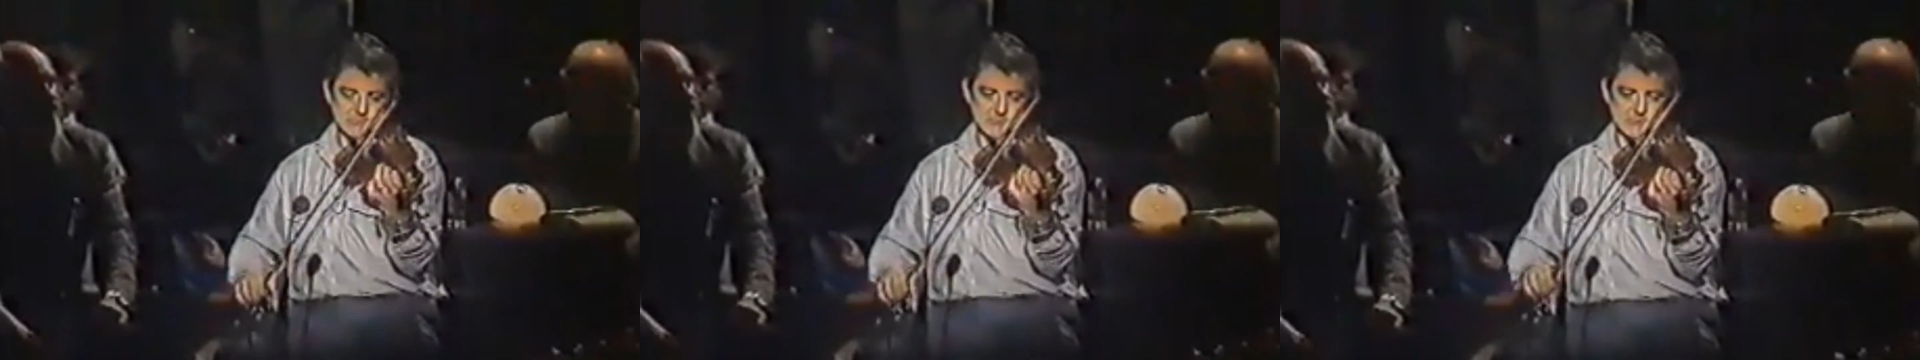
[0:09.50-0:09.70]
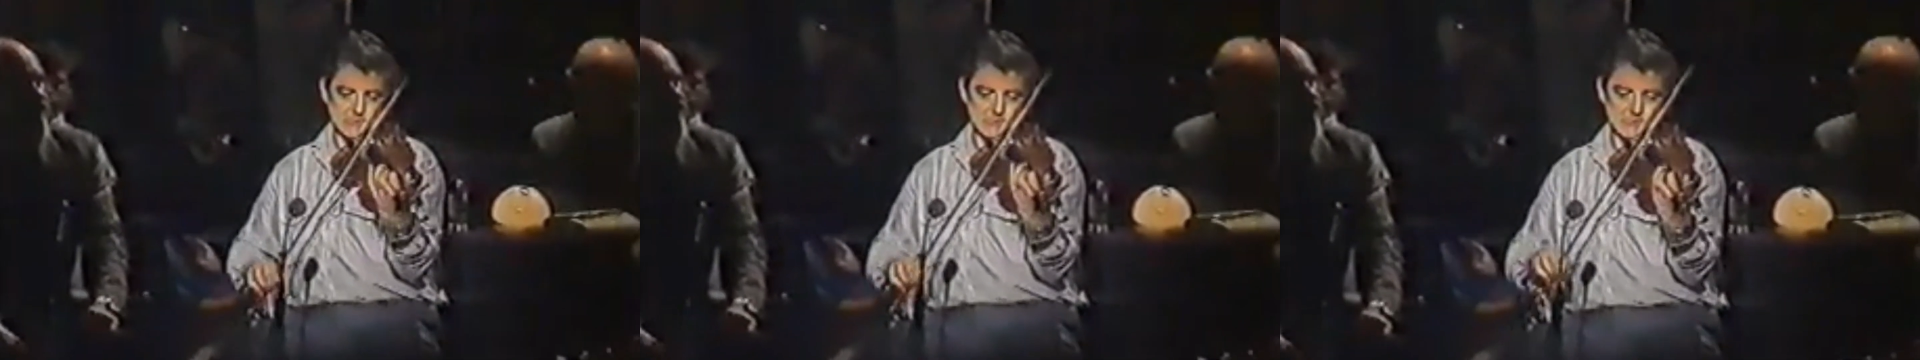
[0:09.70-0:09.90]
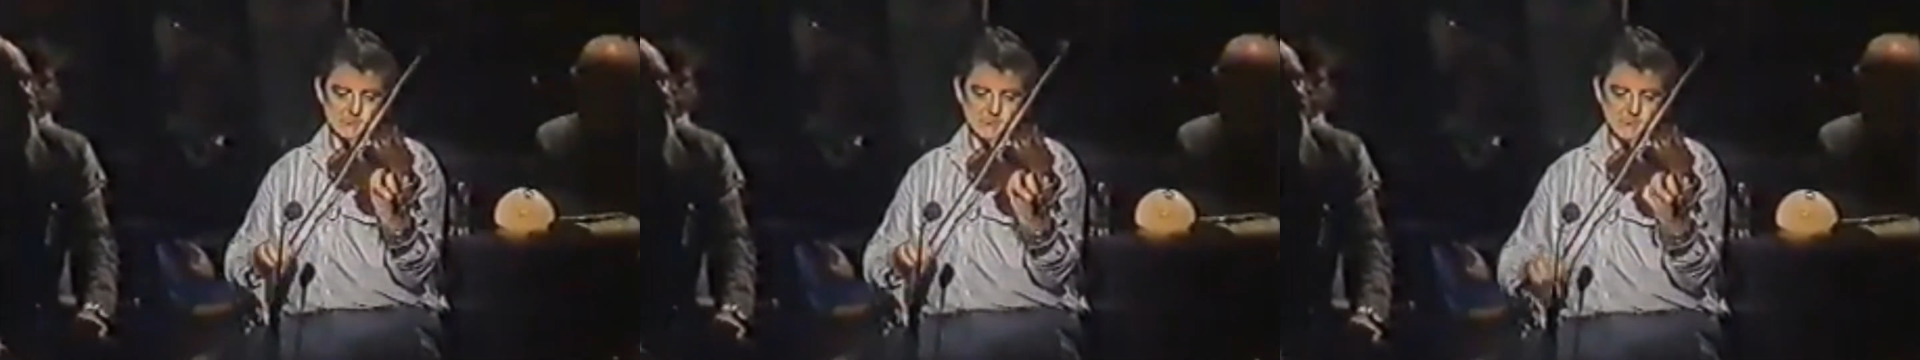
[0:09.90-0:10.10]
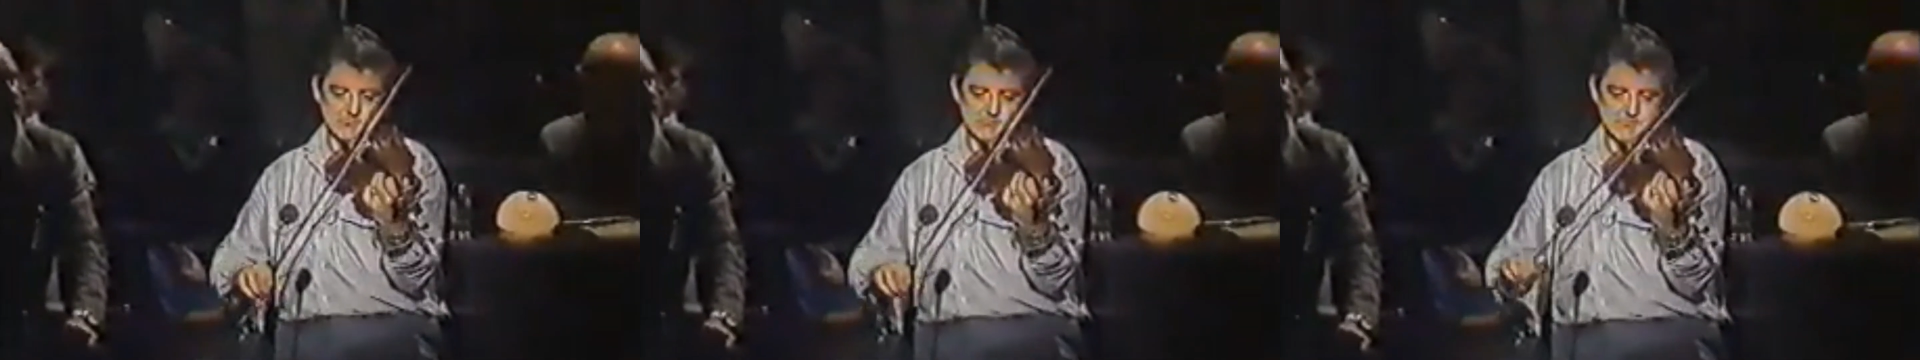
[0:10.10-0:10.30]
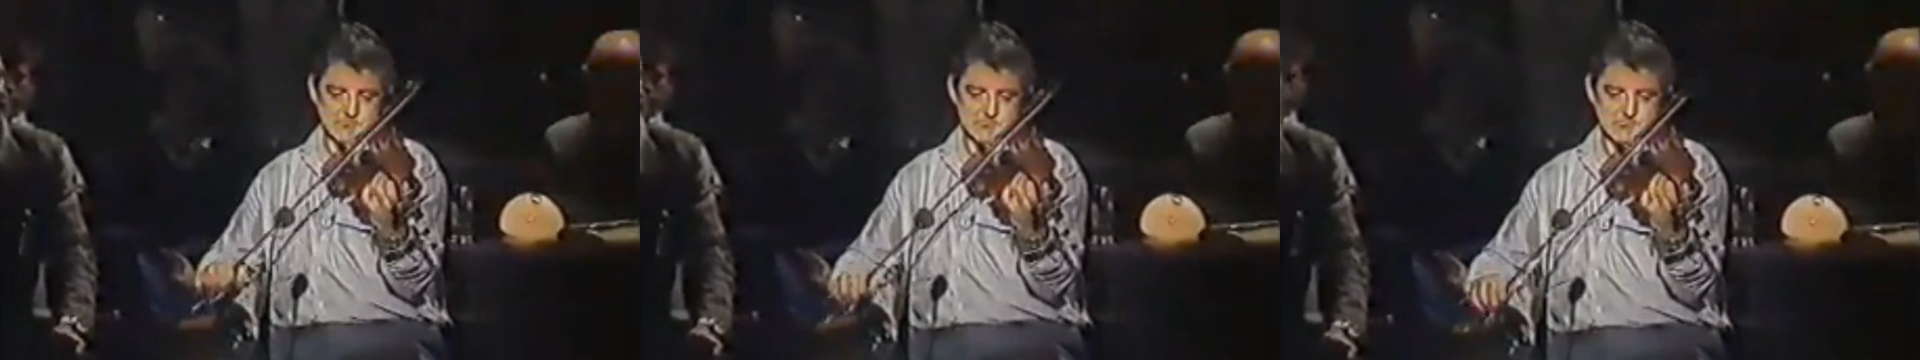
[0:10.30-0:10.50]
play with
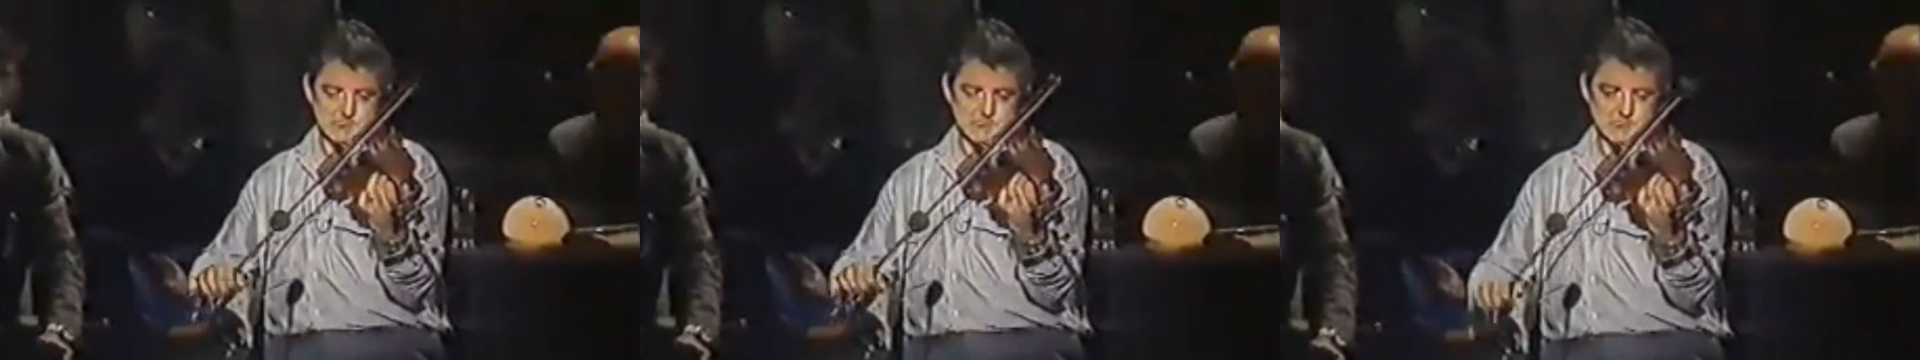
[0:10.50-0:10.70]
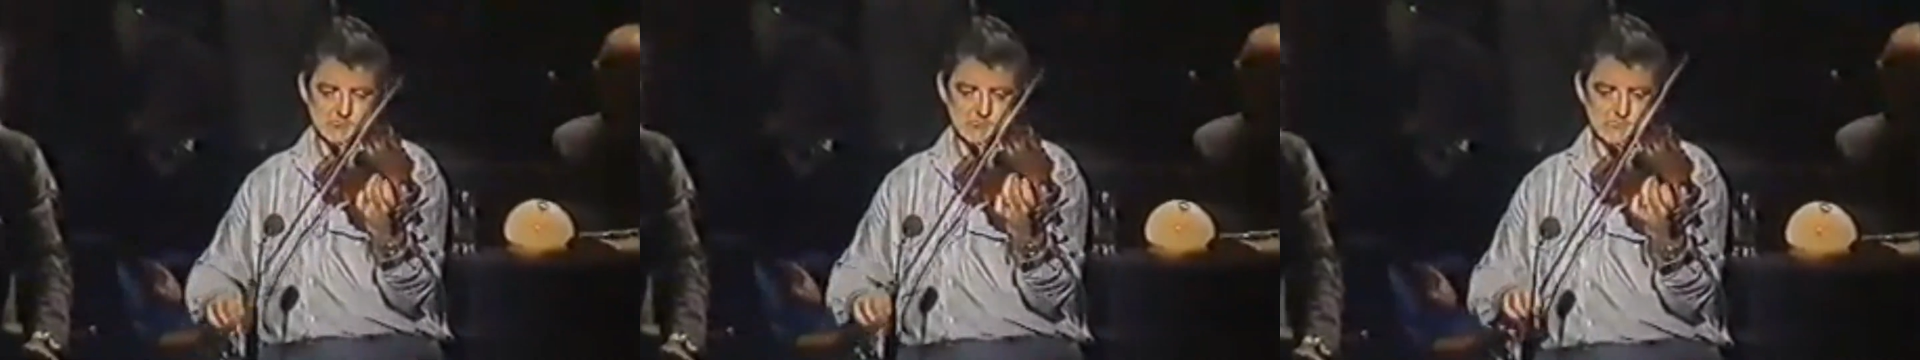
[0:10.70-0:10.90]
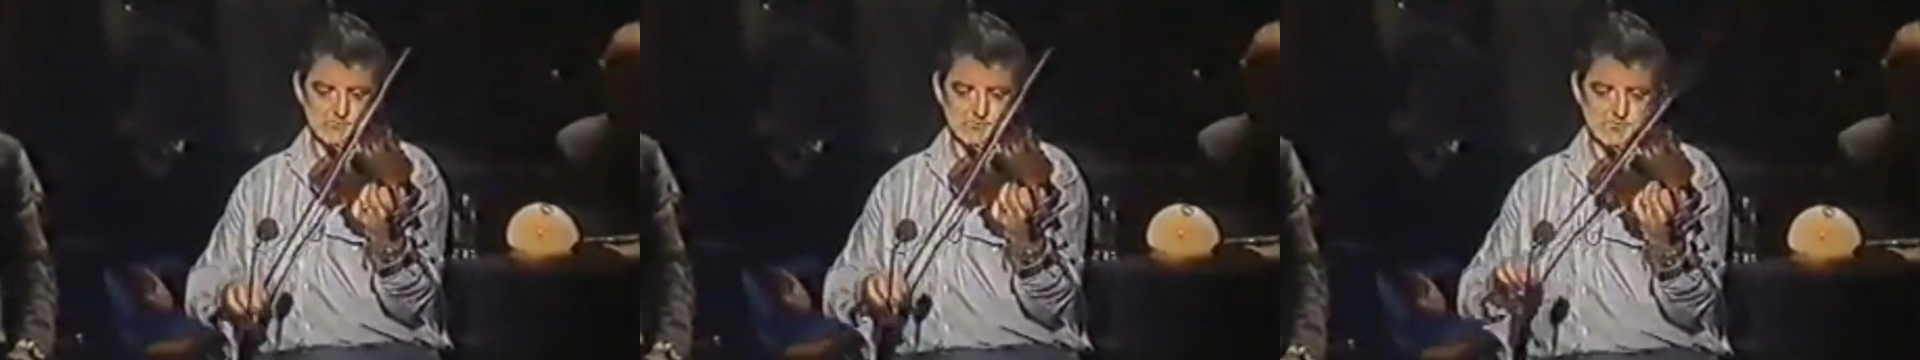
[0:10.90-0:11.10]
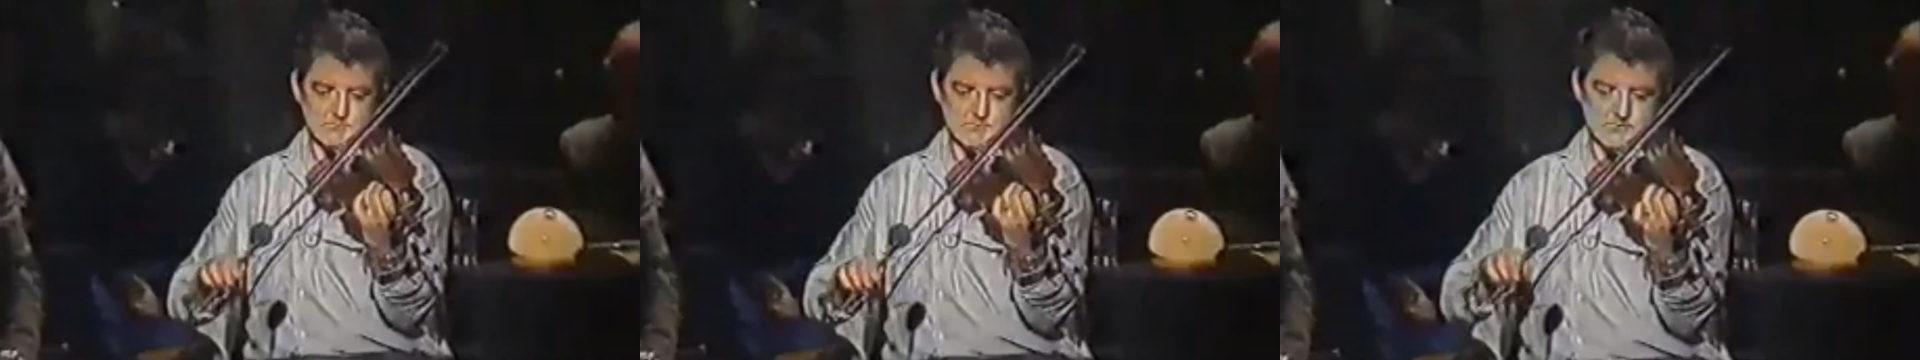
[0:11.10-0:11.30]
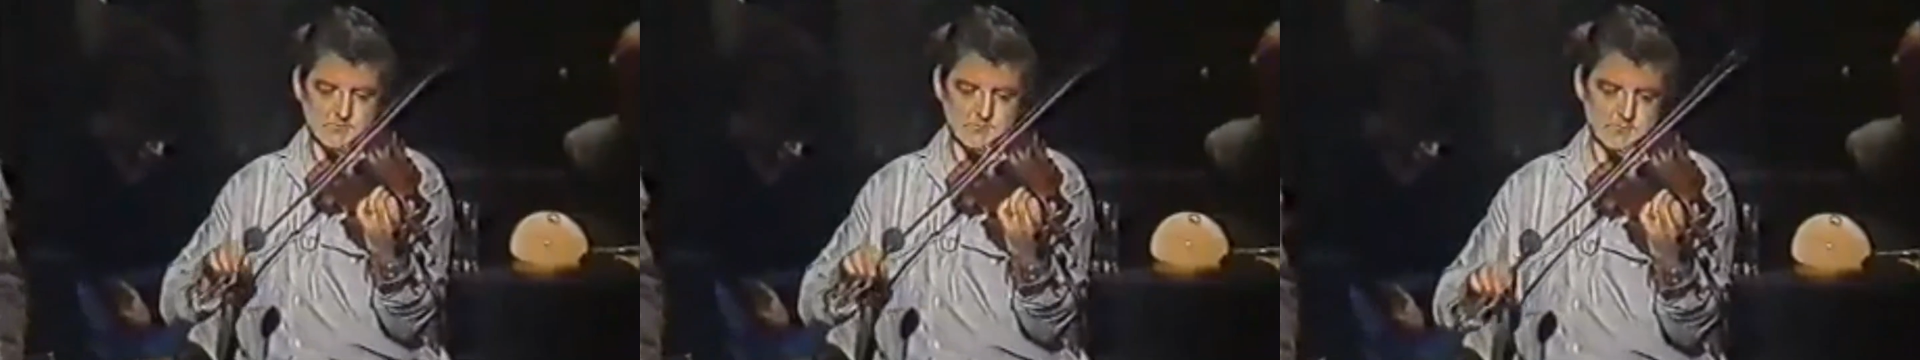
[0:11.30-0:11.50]
sharp
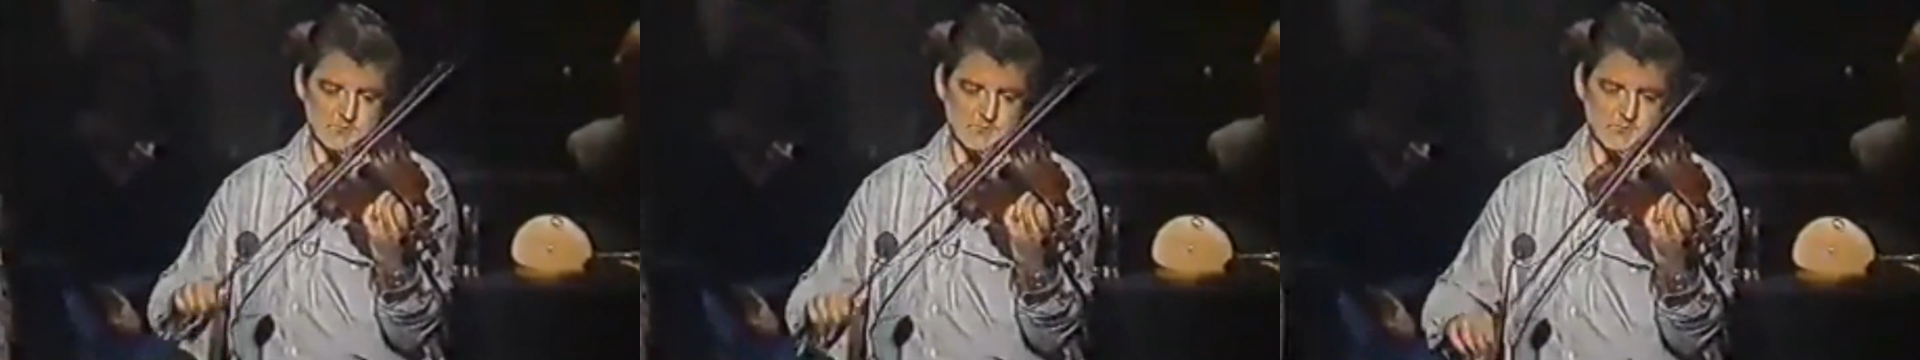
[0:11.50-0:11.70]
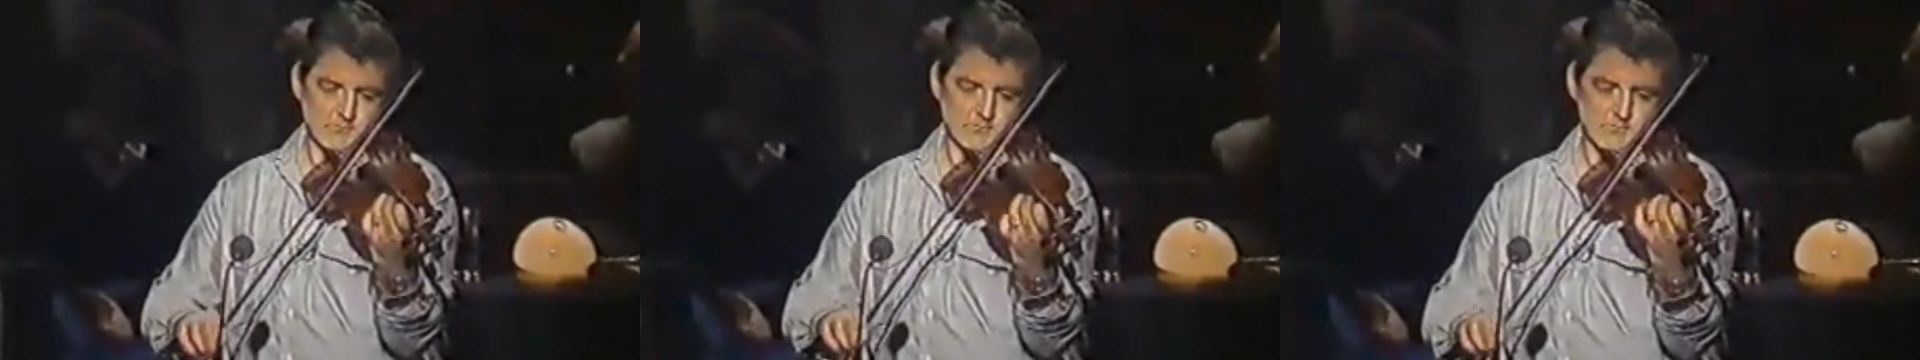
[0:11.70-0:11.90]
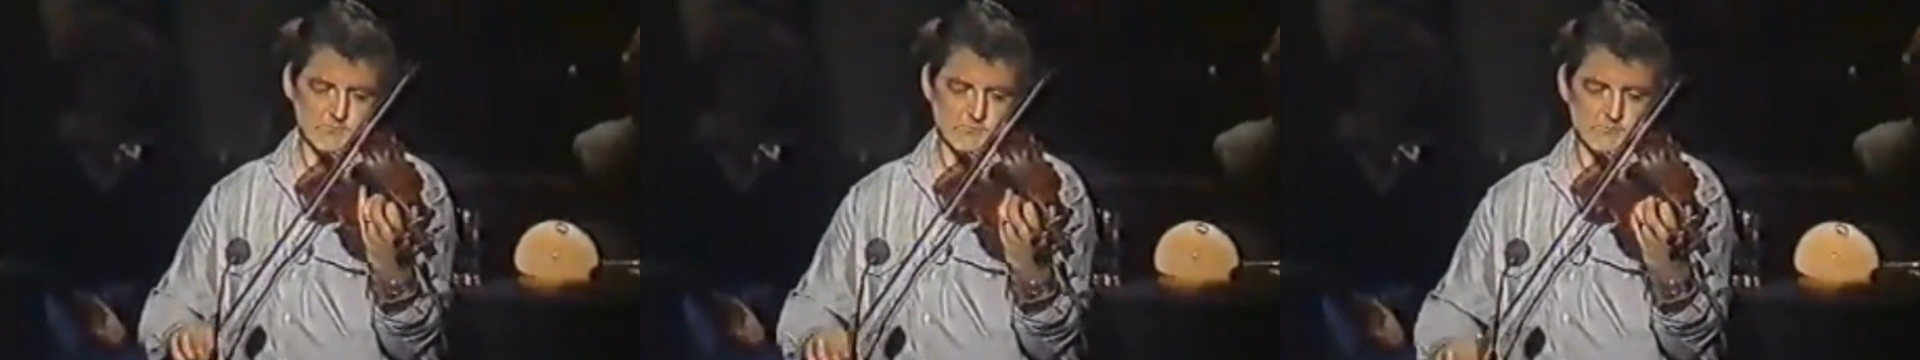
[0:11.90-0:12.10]
Scottish influence.